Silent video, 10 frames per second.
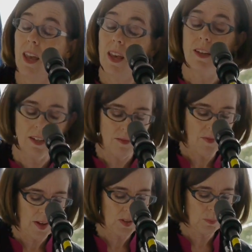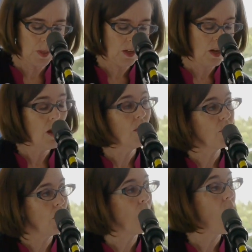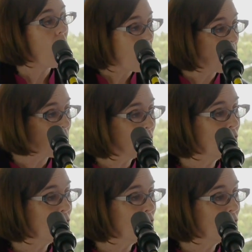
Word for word: and investment from our